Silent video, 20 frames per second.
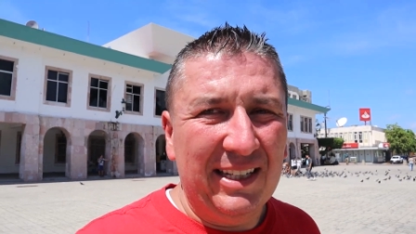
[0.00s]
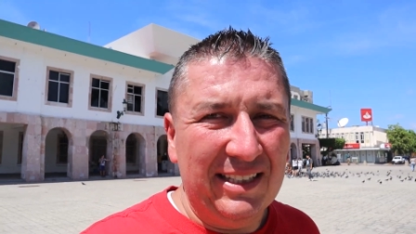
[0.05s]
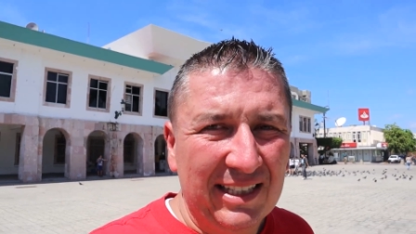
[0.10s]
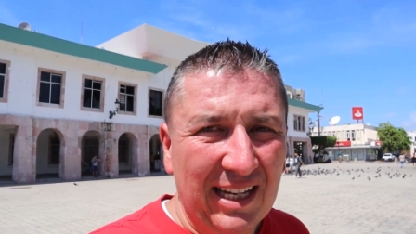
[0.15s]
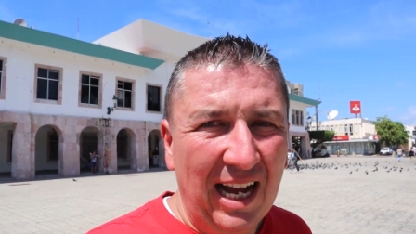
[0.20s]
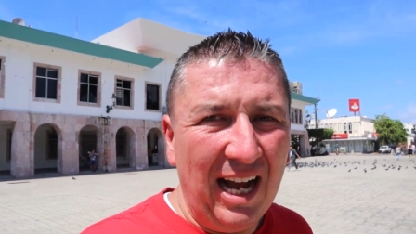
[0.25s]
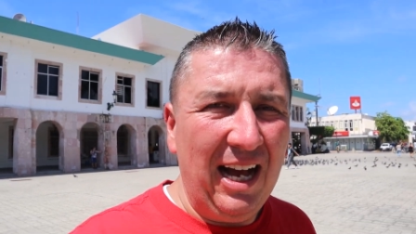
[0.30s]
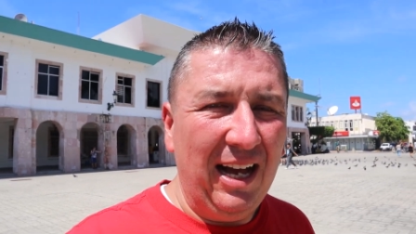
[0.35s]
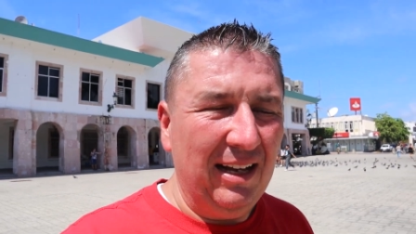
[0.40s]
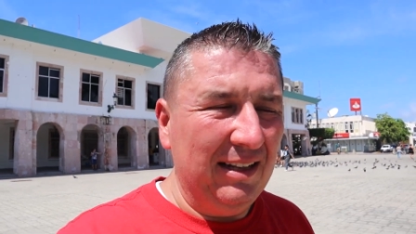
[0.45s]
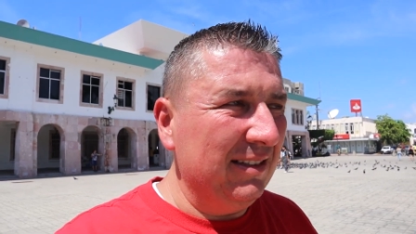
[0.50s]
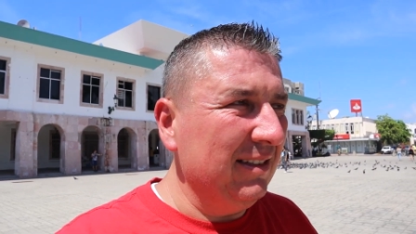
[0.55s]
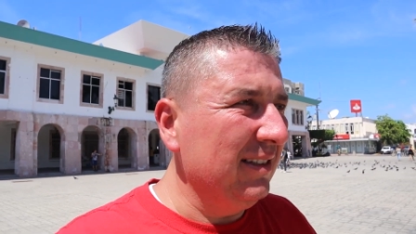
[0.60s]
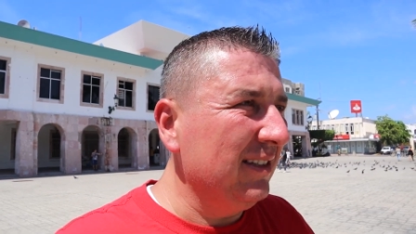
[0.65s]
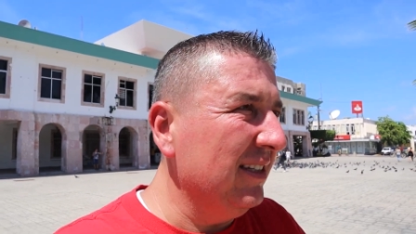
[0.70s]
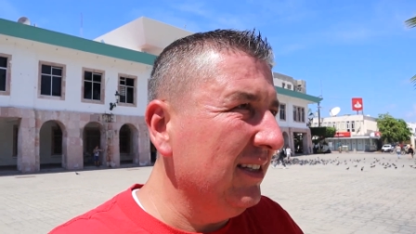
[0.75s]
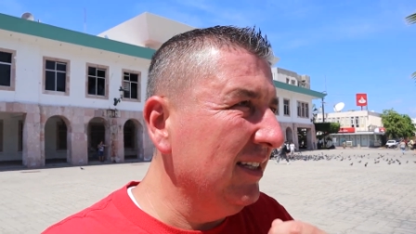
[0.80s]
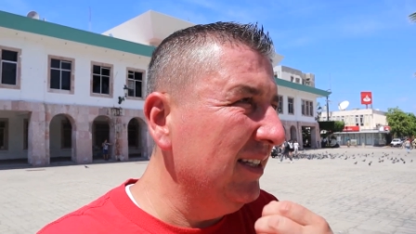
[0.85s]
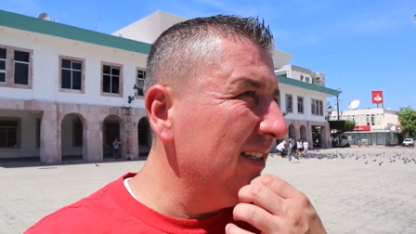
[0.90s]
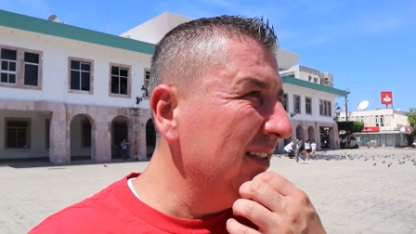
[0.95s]
hot.
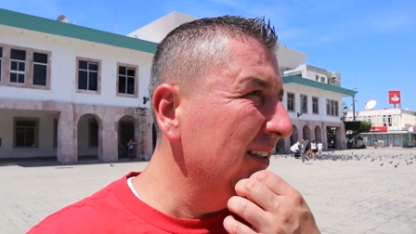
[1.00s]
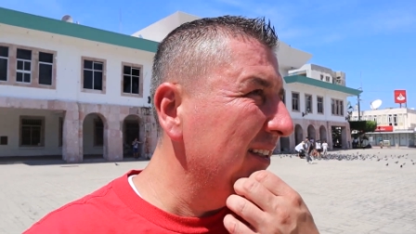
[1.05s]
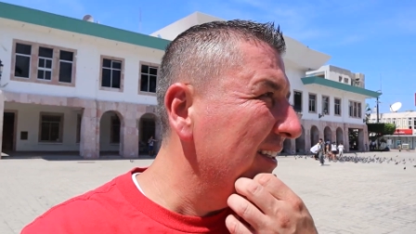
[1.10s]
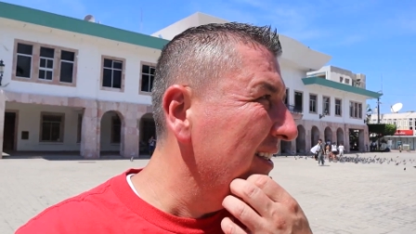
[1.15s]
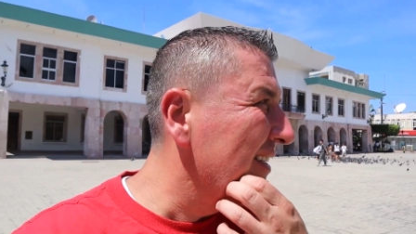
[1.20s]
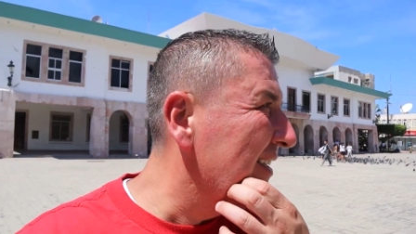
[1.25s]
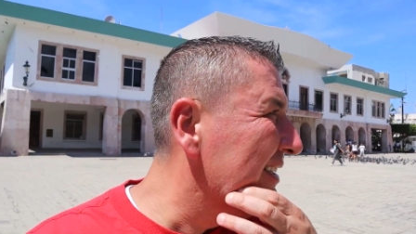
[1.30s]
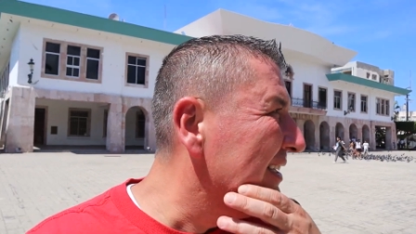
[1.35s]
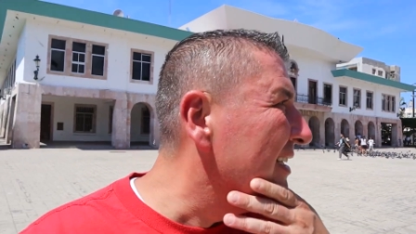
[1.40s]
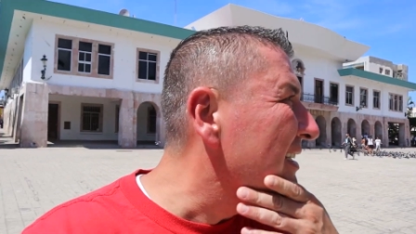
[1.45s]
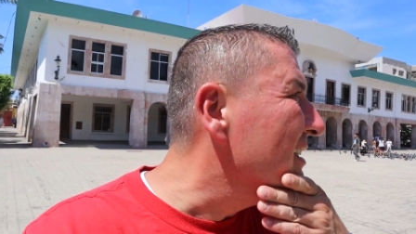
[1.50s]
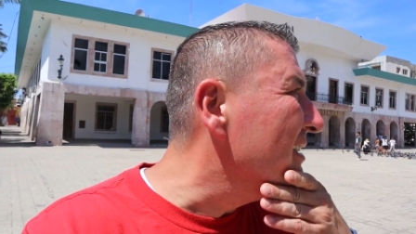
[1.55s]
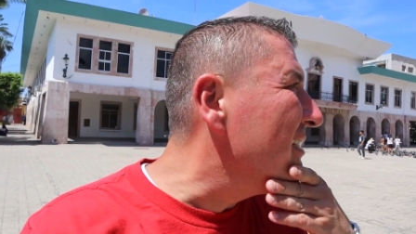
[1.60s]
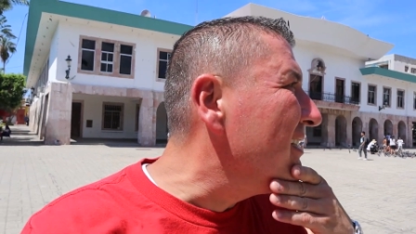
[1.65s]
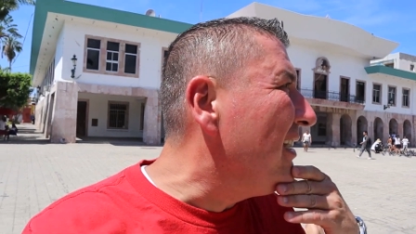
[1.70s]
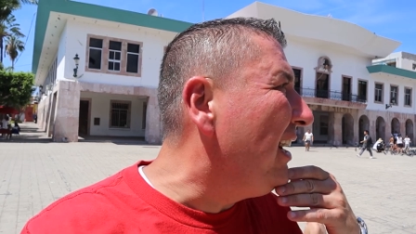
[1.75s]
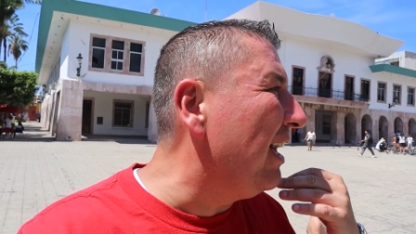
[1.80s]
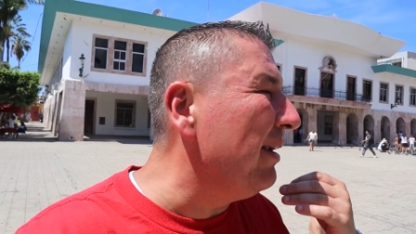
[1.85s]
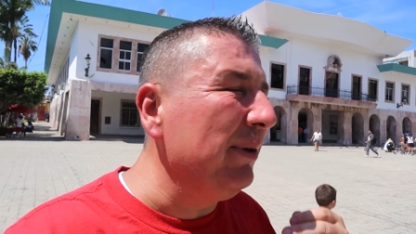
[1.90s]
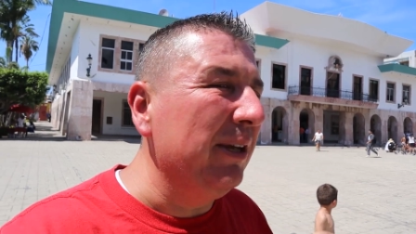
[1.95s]

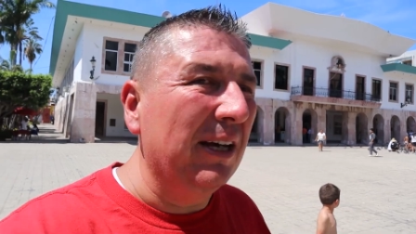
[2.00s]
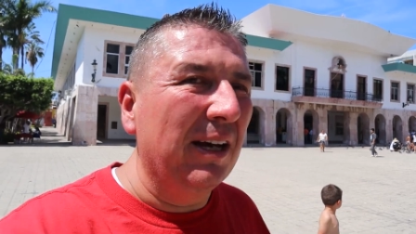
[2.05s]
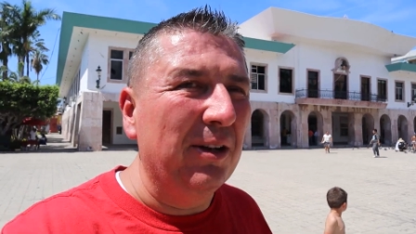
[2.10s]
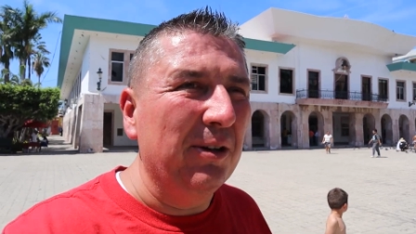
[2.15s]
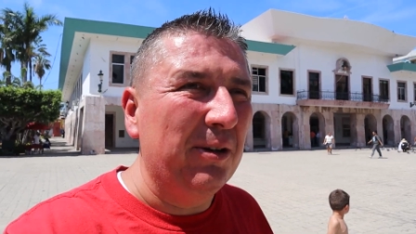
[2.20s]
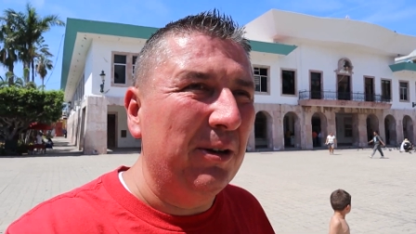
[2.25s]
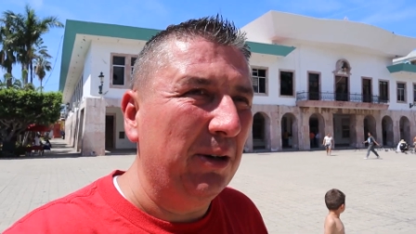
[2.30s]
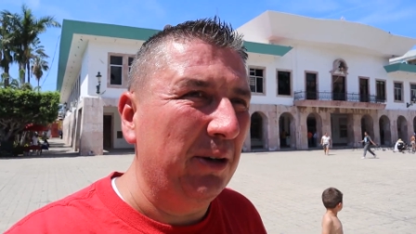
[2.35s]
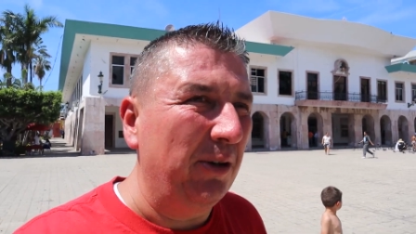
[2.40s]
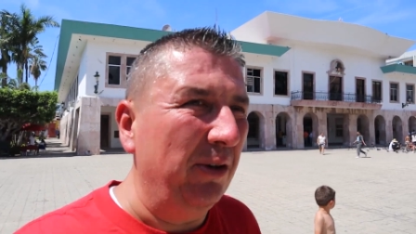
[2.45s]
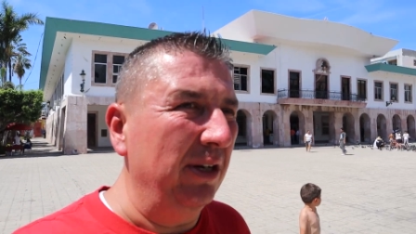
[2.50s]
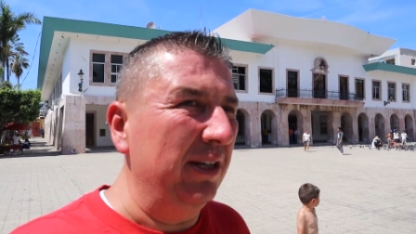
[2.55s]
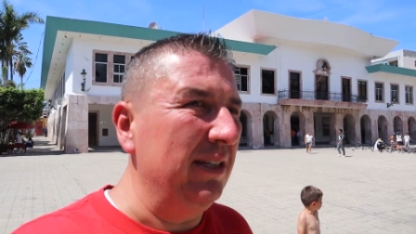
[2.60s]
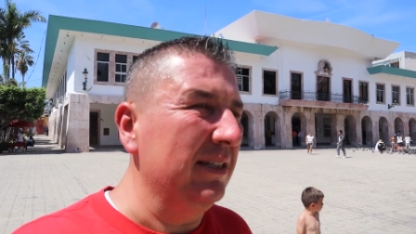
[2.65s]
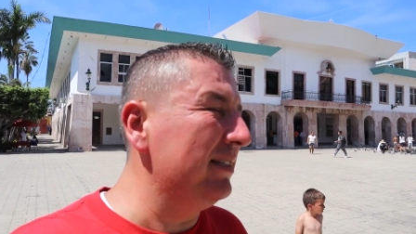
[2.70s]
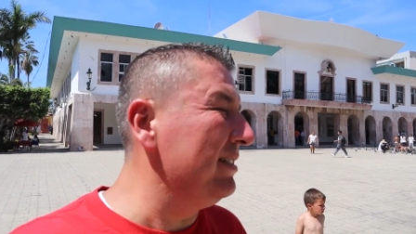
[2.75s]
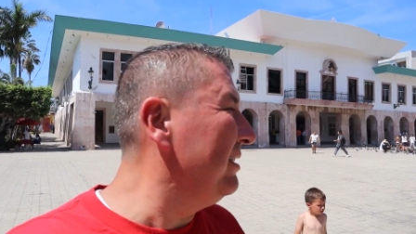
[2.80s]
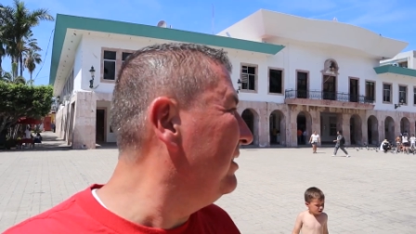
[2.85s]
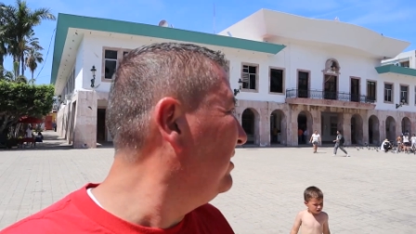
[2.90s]
It's gotta be 100 degrees.